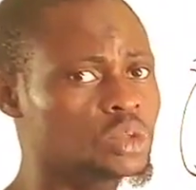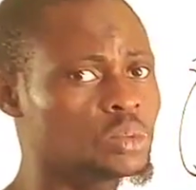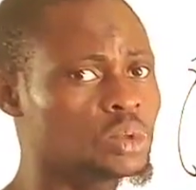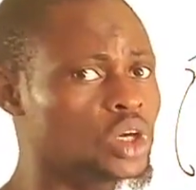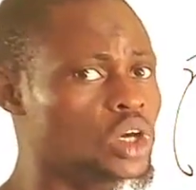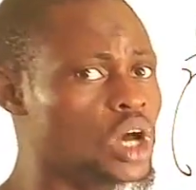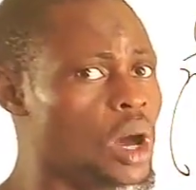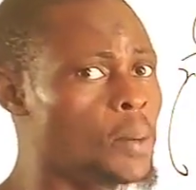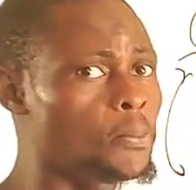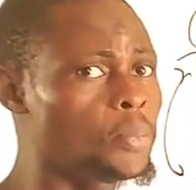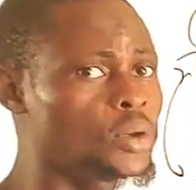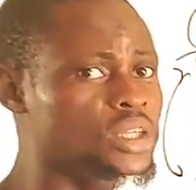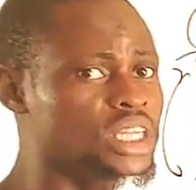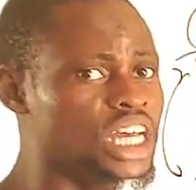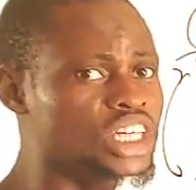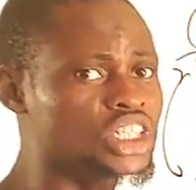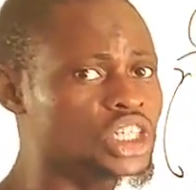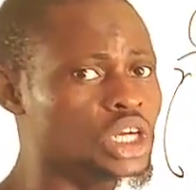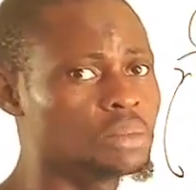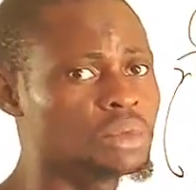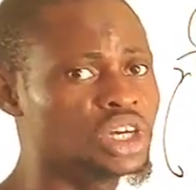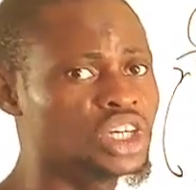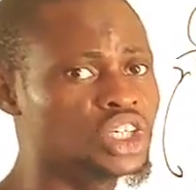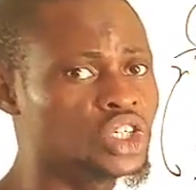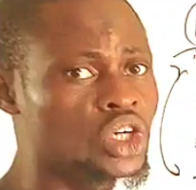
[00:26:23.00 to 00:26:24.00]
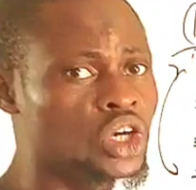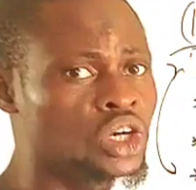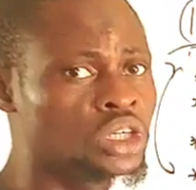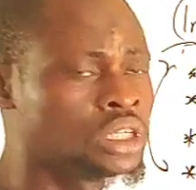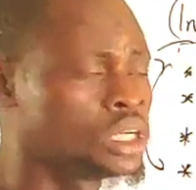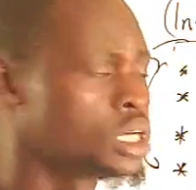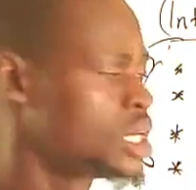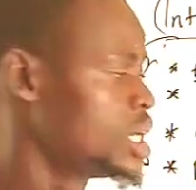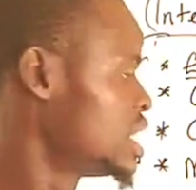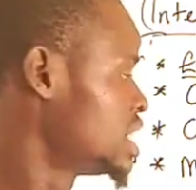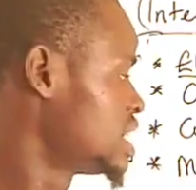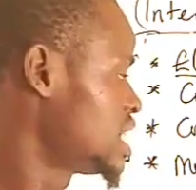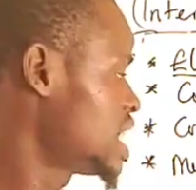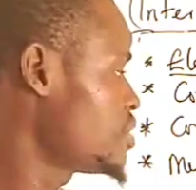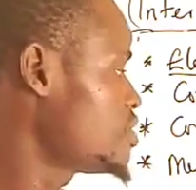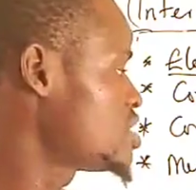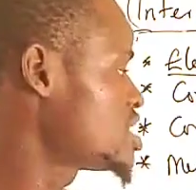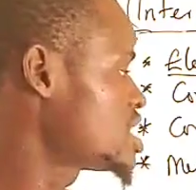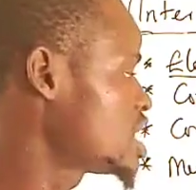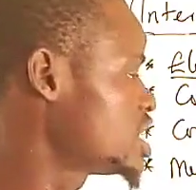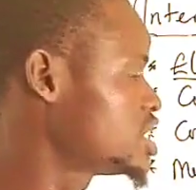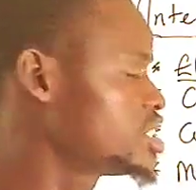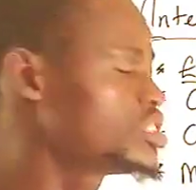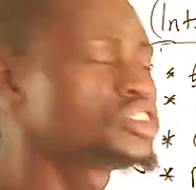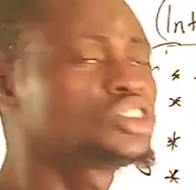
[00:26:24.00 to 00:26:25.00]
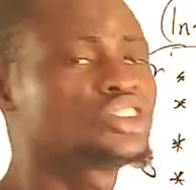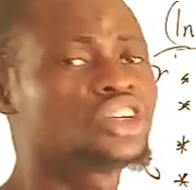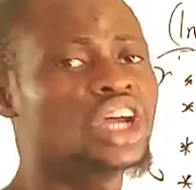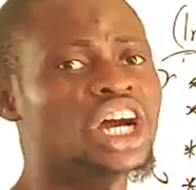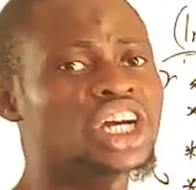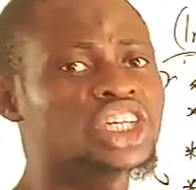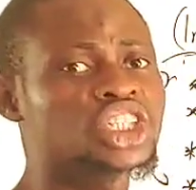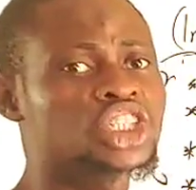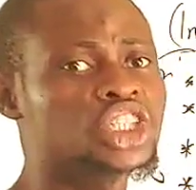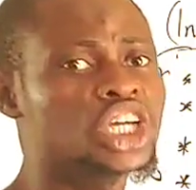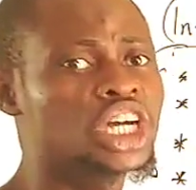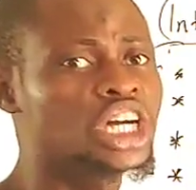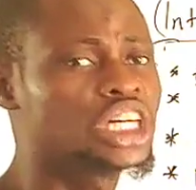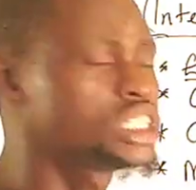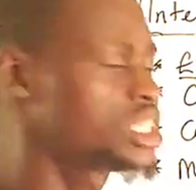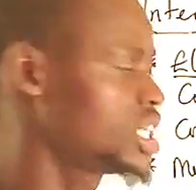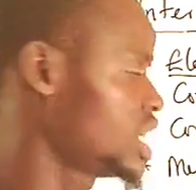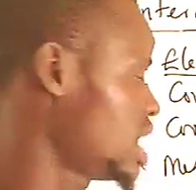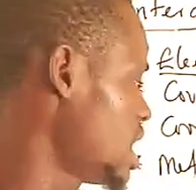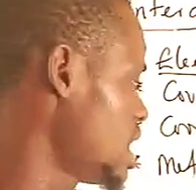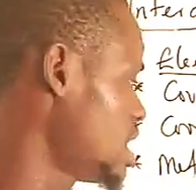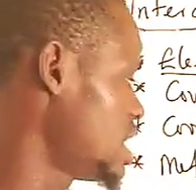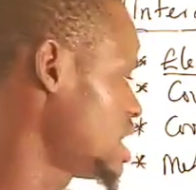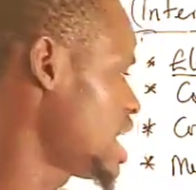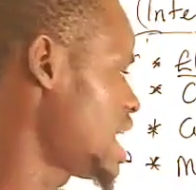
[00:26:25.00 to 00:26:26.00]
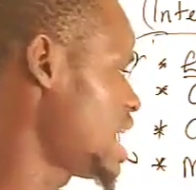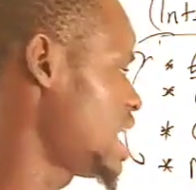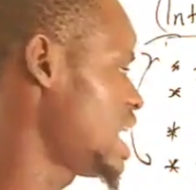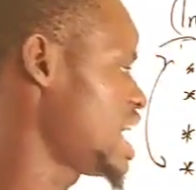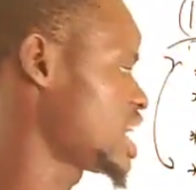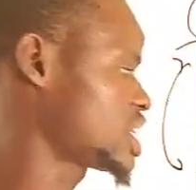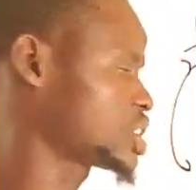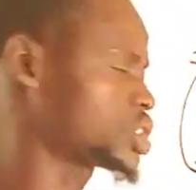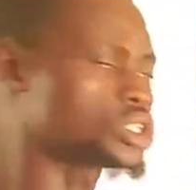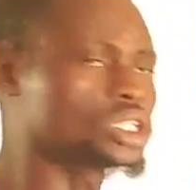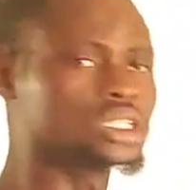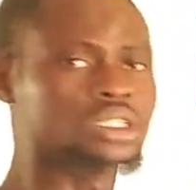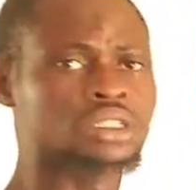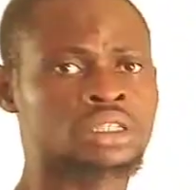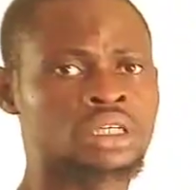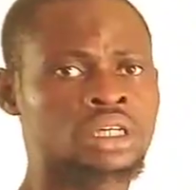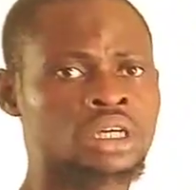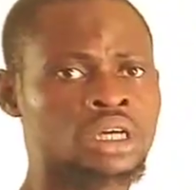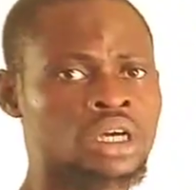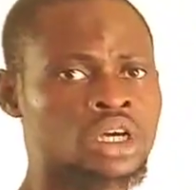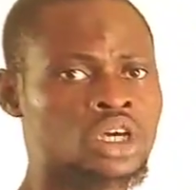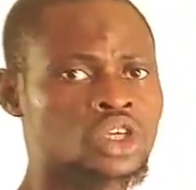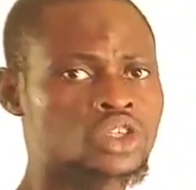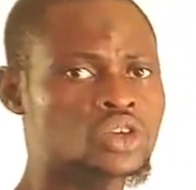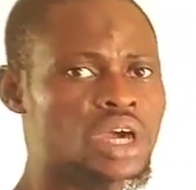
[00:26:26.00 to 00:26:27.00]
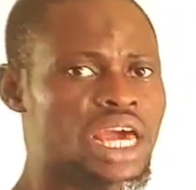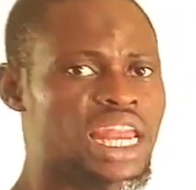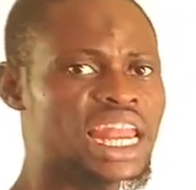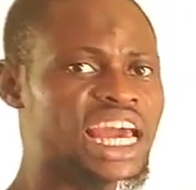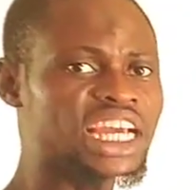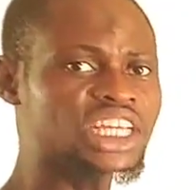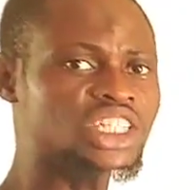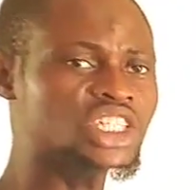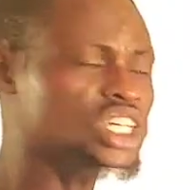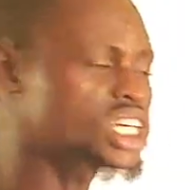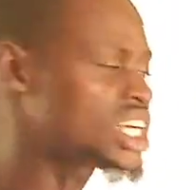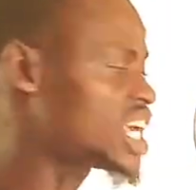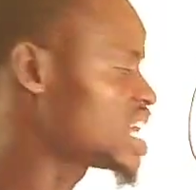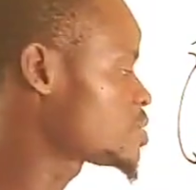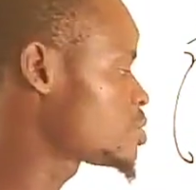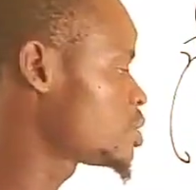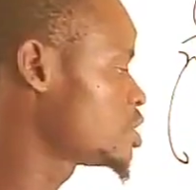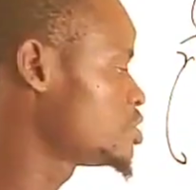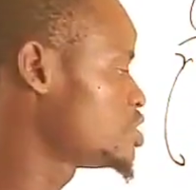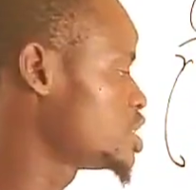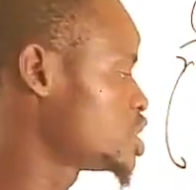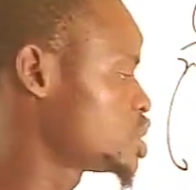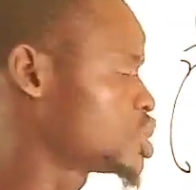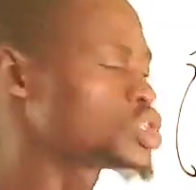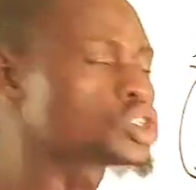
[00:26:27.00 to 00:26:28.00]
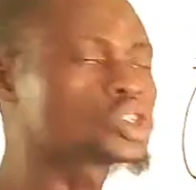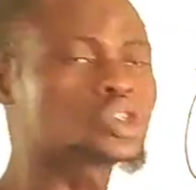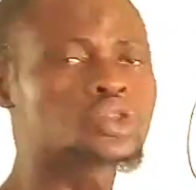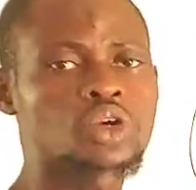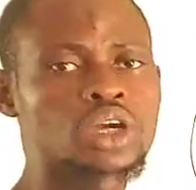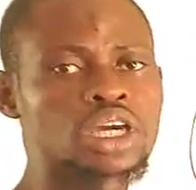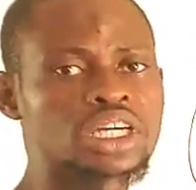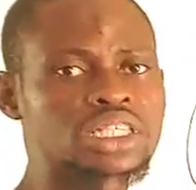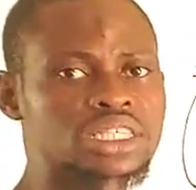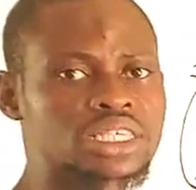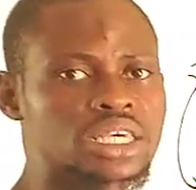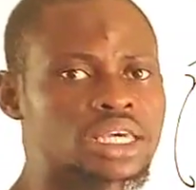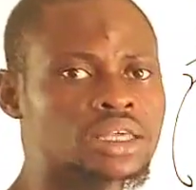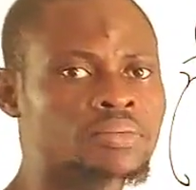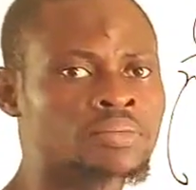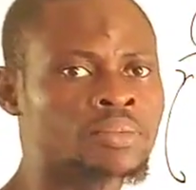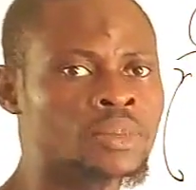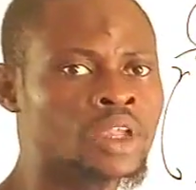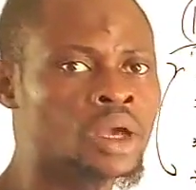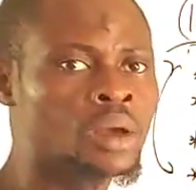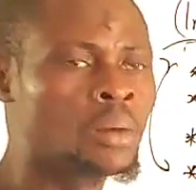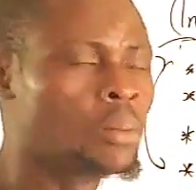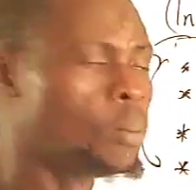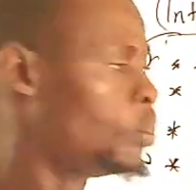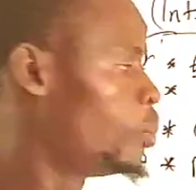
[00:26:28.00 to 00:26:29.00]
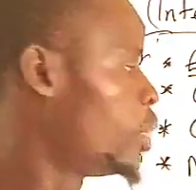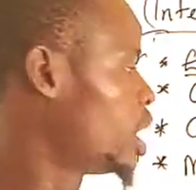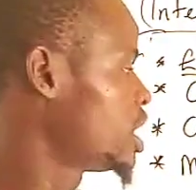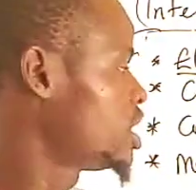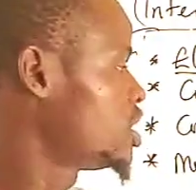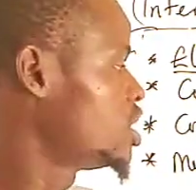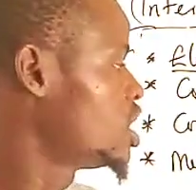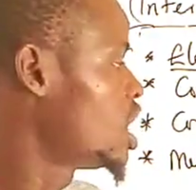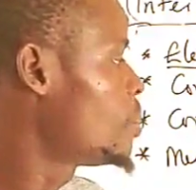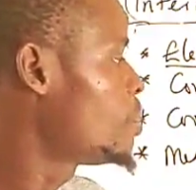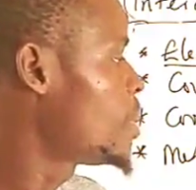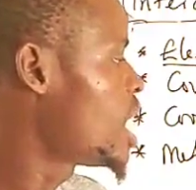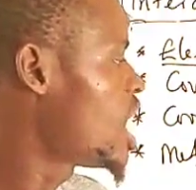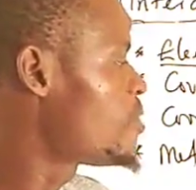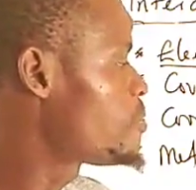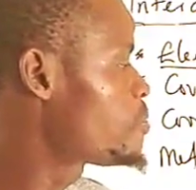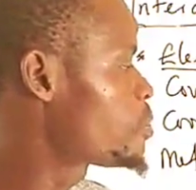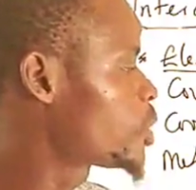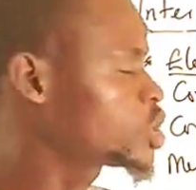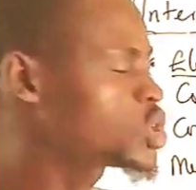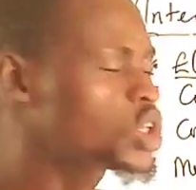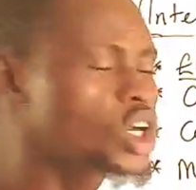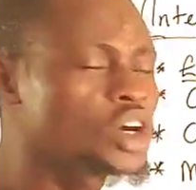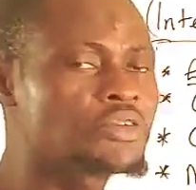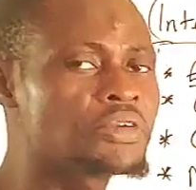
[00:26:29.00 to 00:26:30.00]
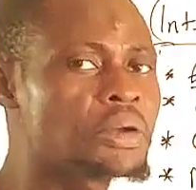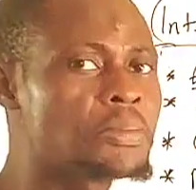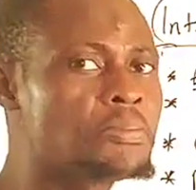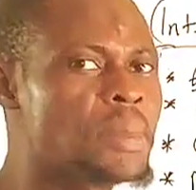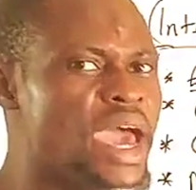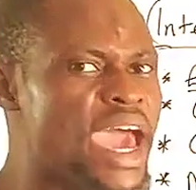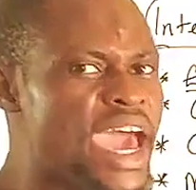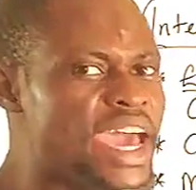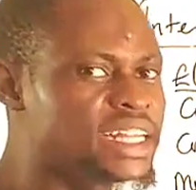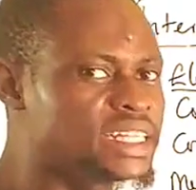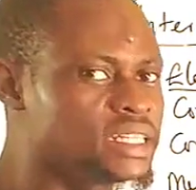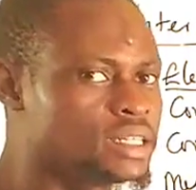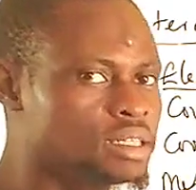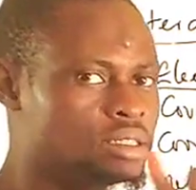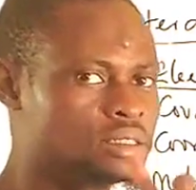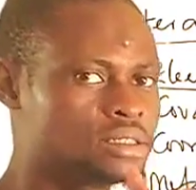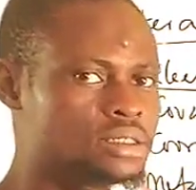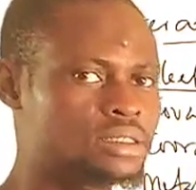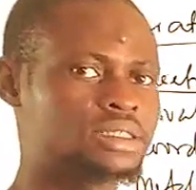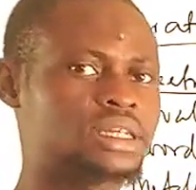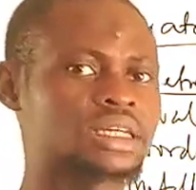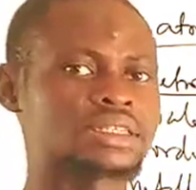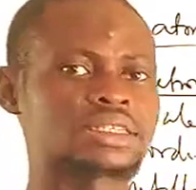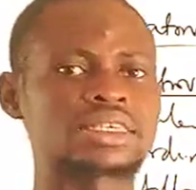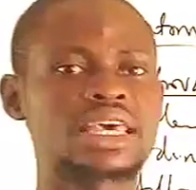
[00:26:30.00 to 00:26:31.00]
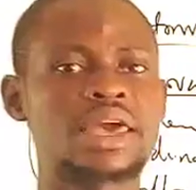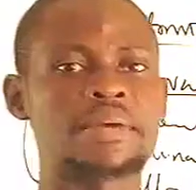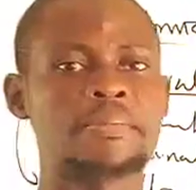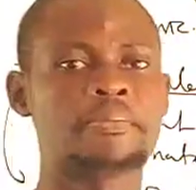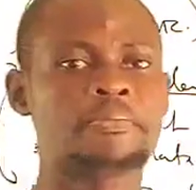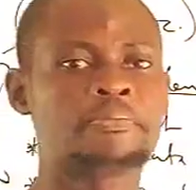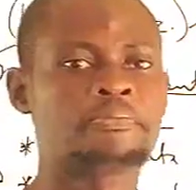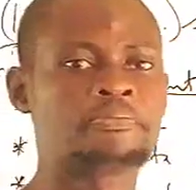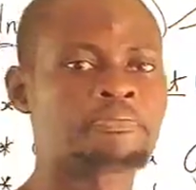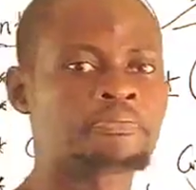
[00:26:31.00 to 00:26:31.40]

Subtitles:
to become potassium ion, there is a reduction in electron. So electron has been reduced to 18, but the number of protons remain the same.